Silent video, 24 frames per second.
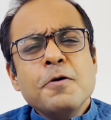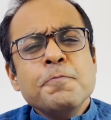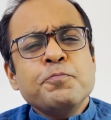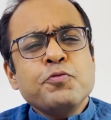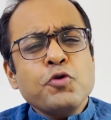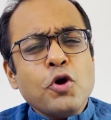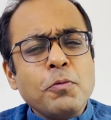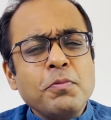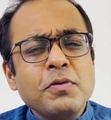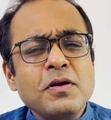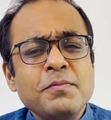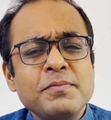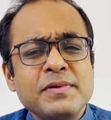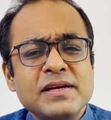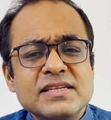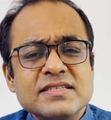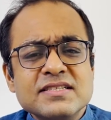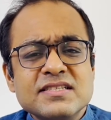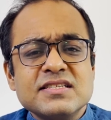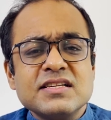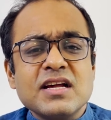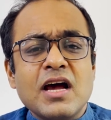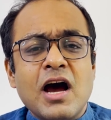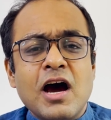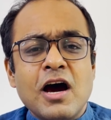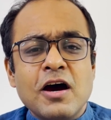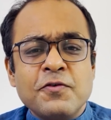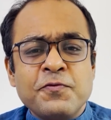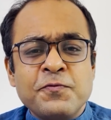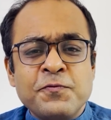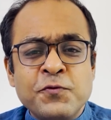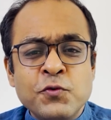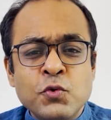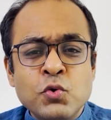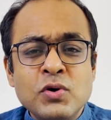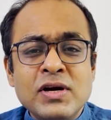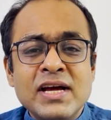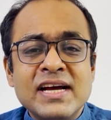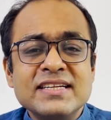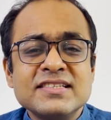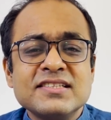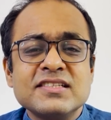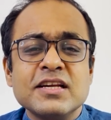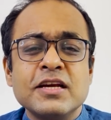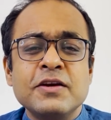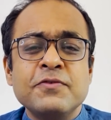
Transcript: Problem is, our food has